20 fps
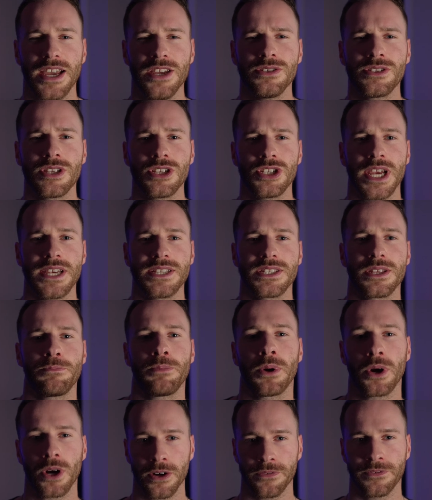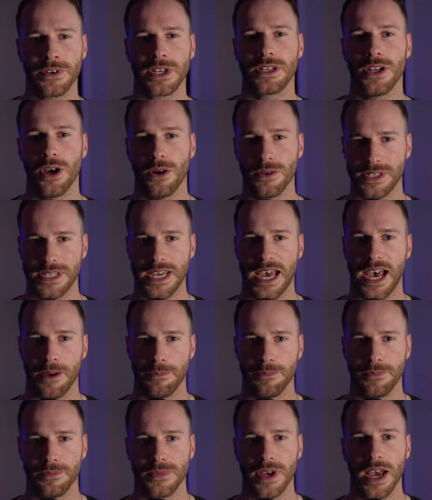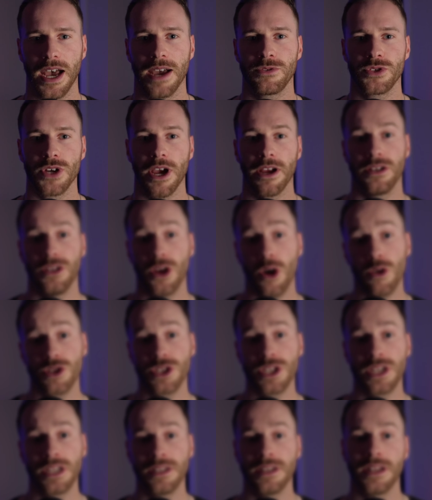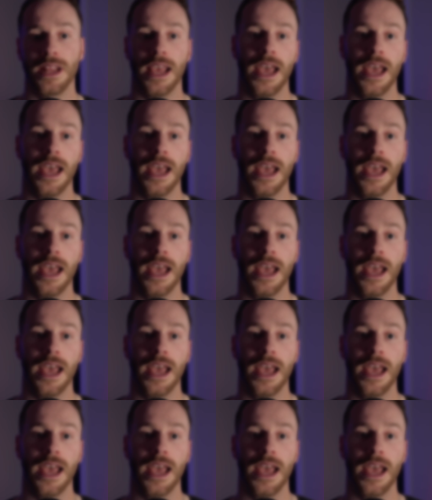used to chase the perfect notes app. I've tried Notion,